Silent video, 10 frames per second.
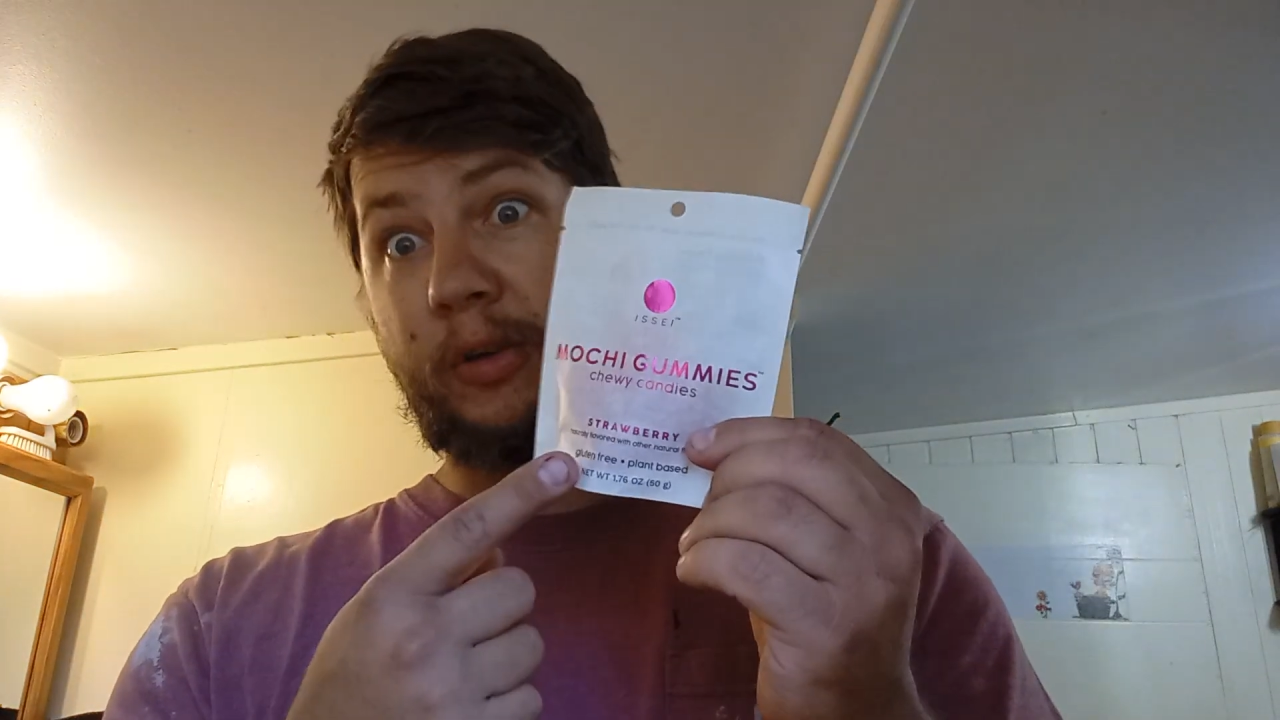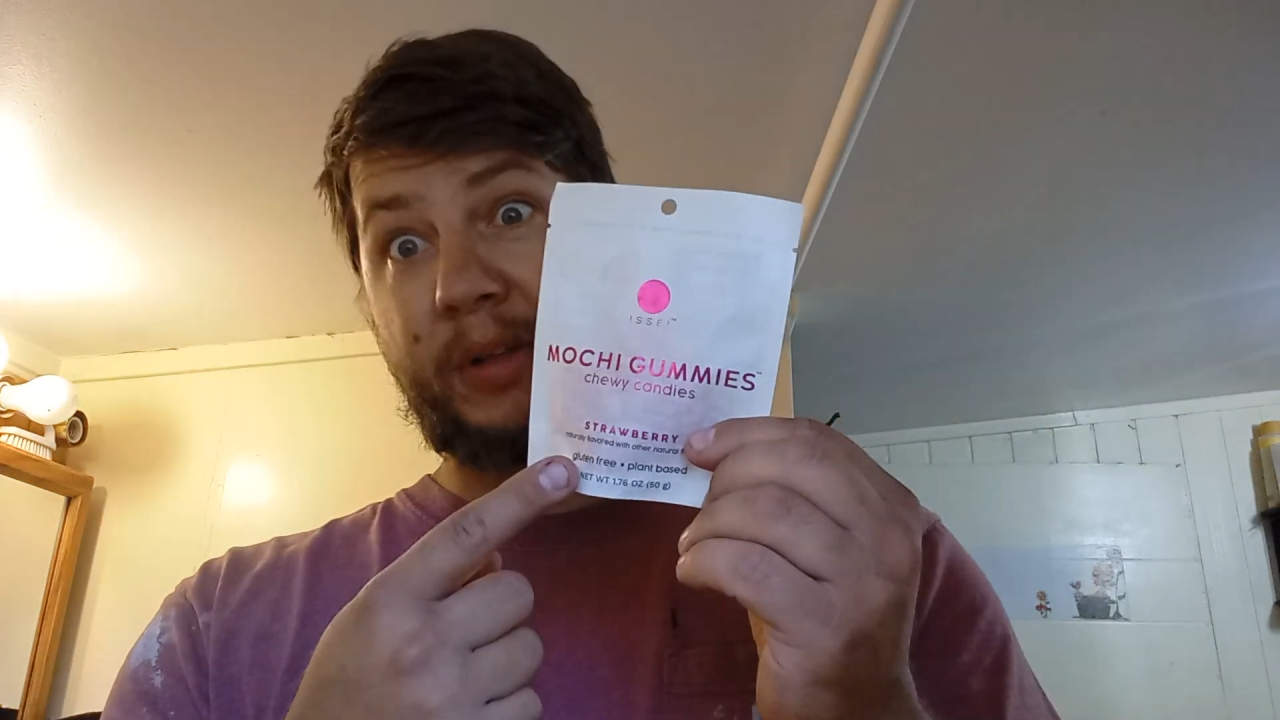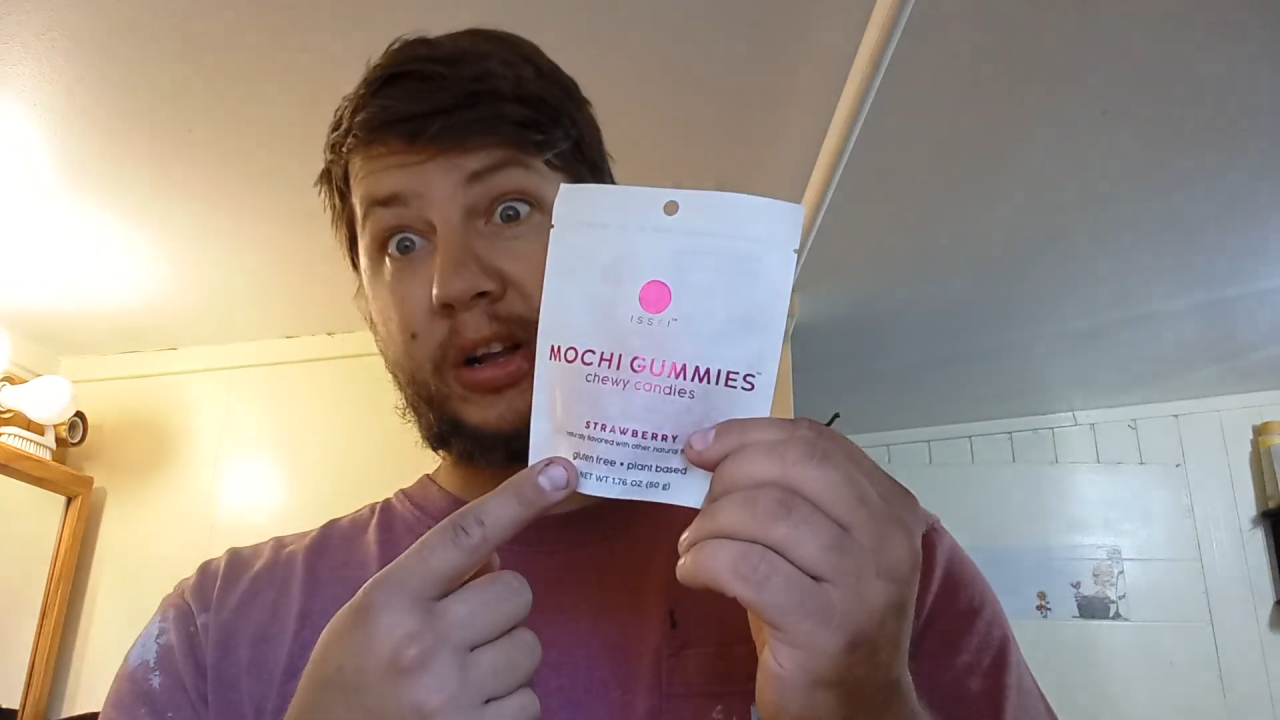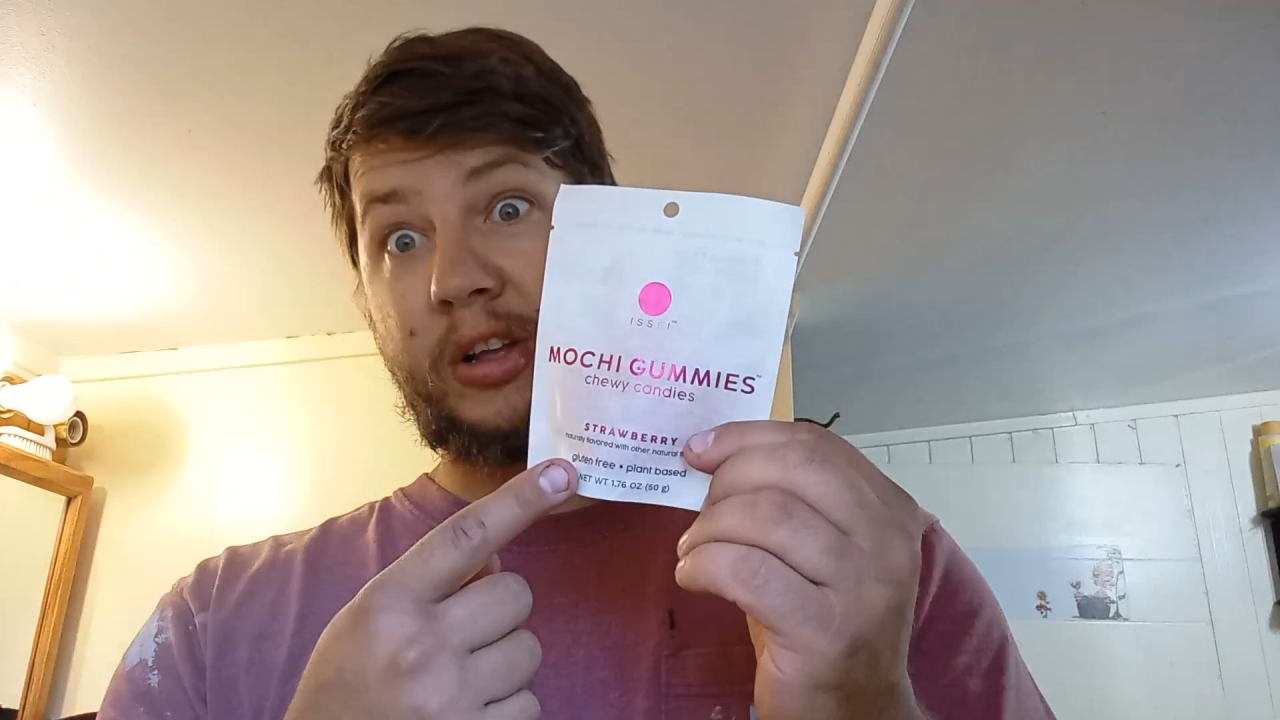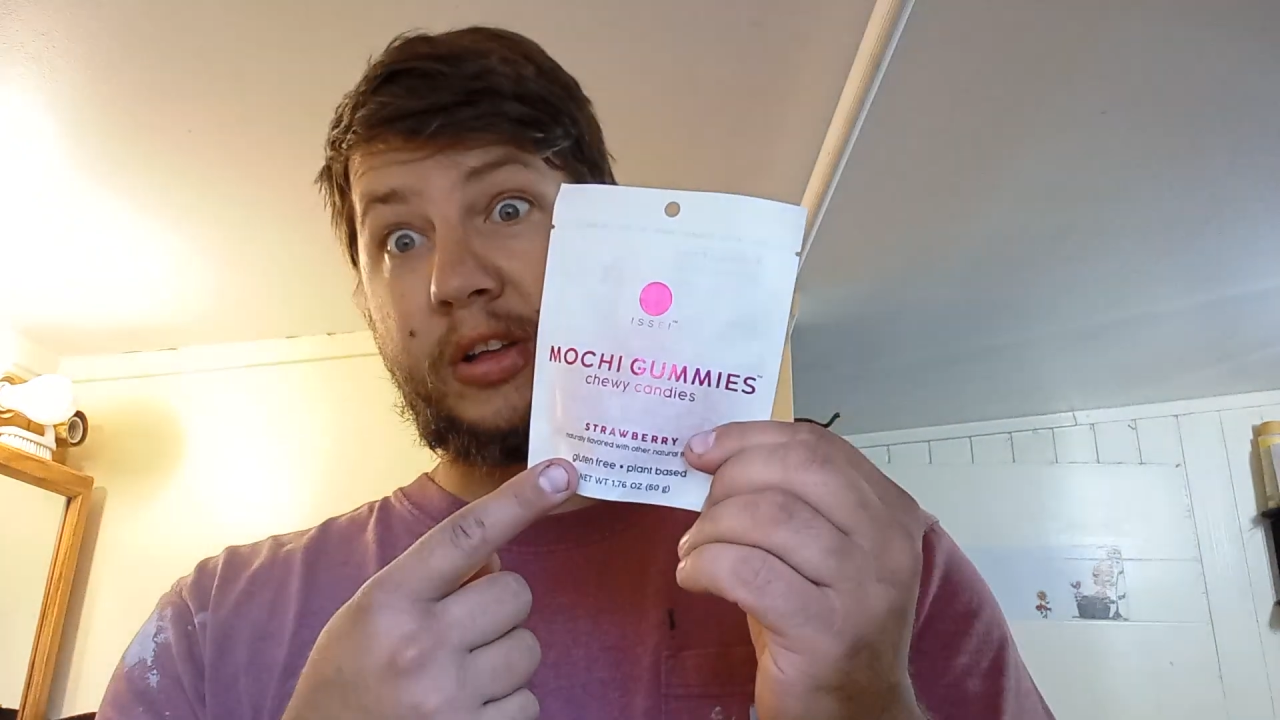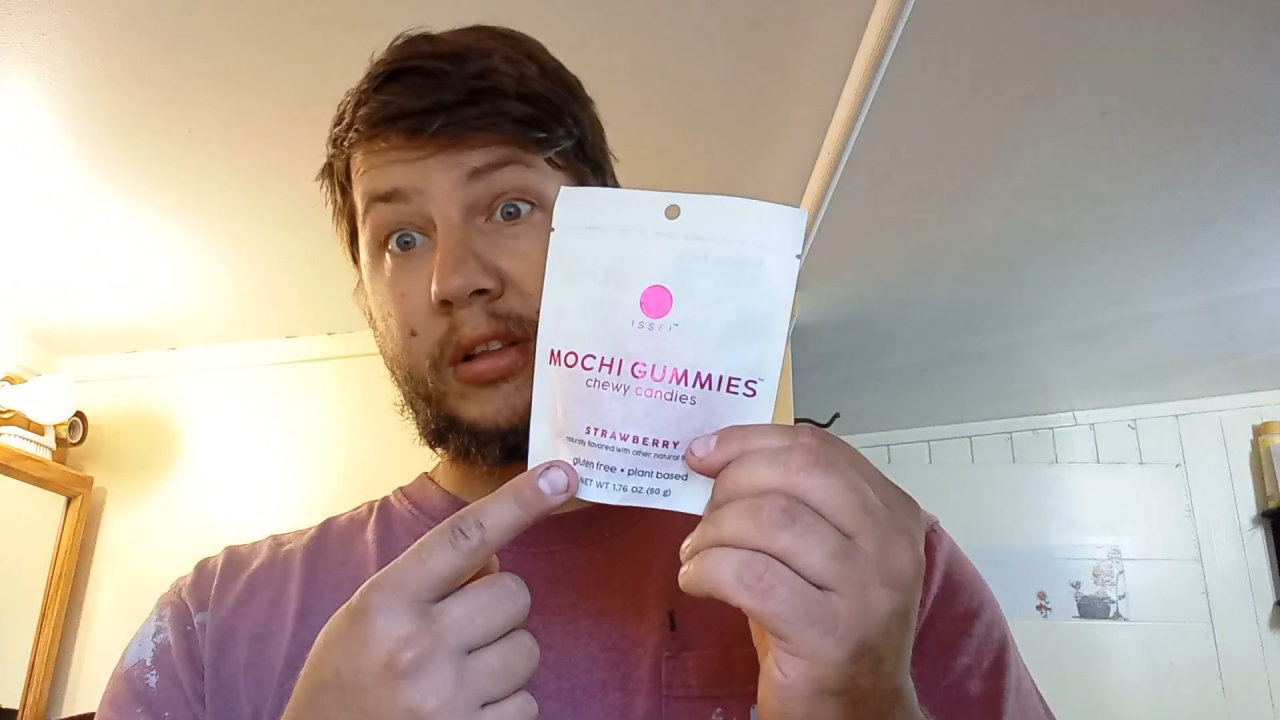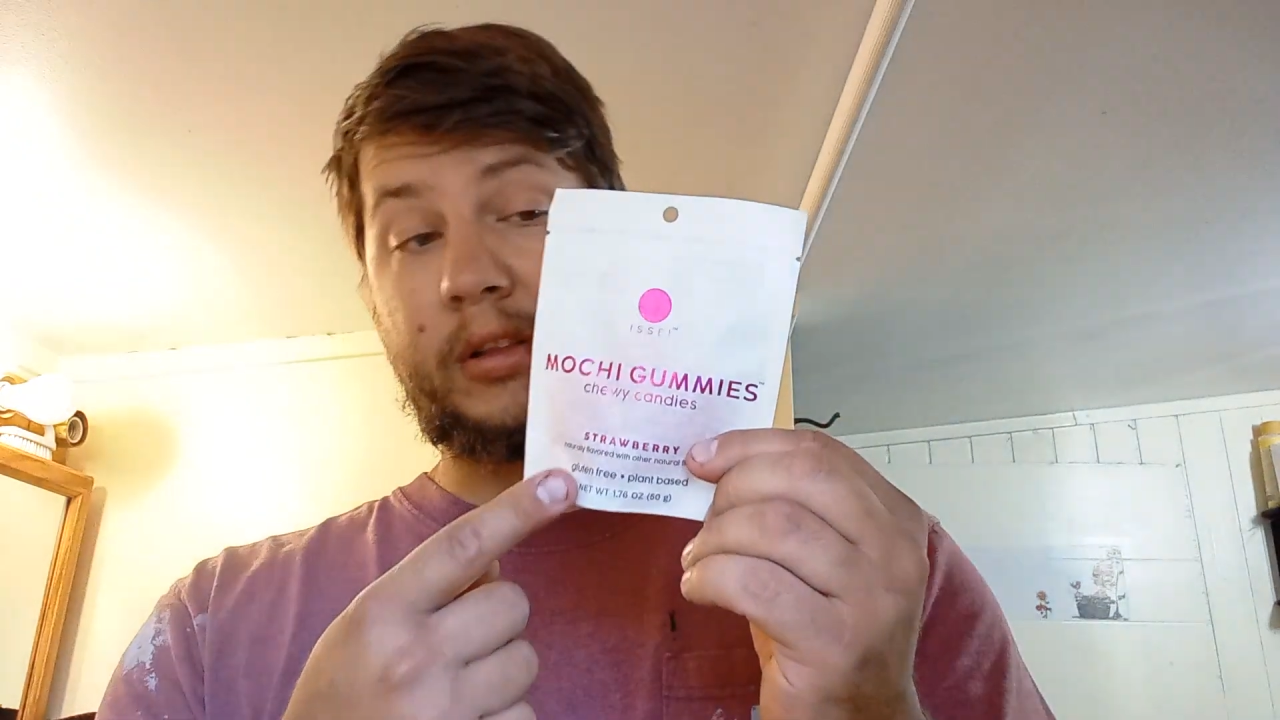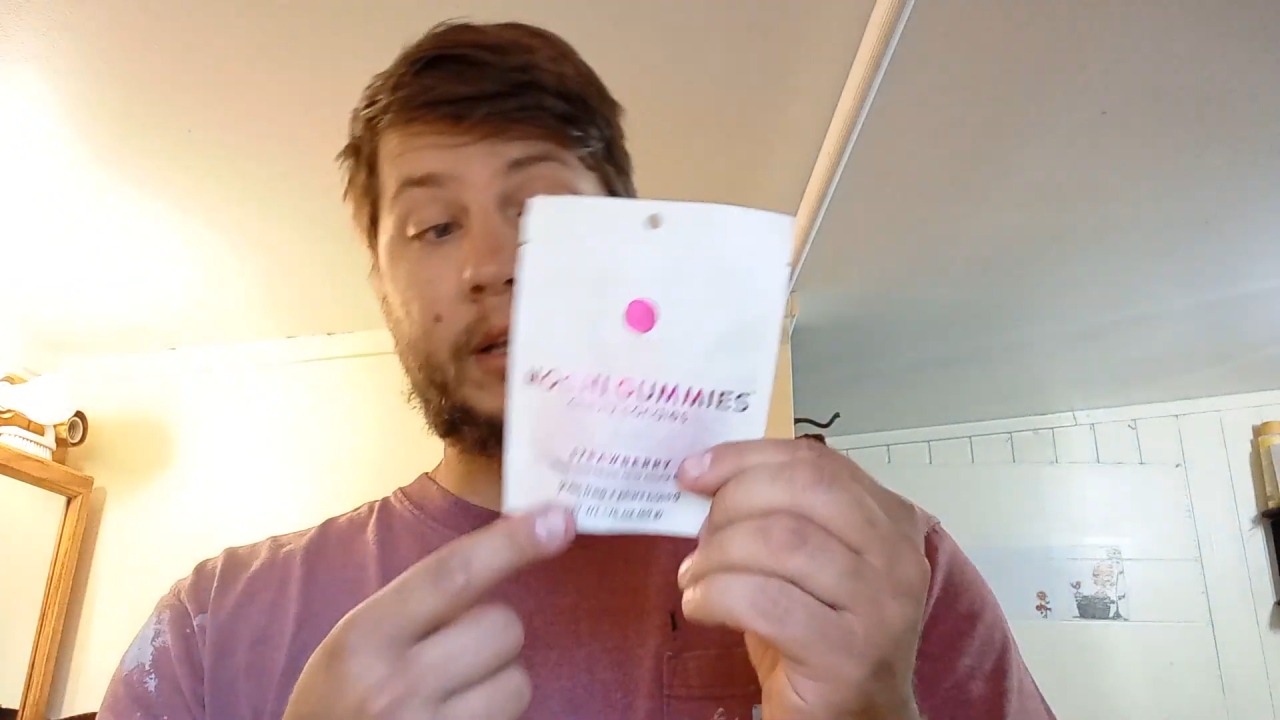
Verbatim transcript: hope they're good.